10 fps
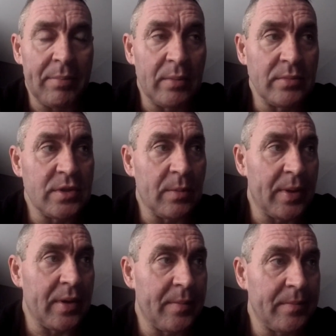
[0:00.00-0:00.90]
pumped up.
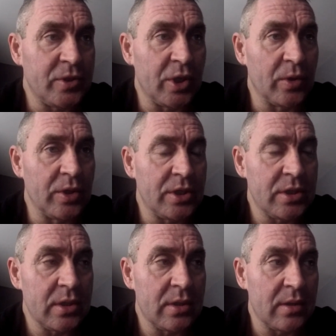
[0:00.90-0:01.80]
Shoulders.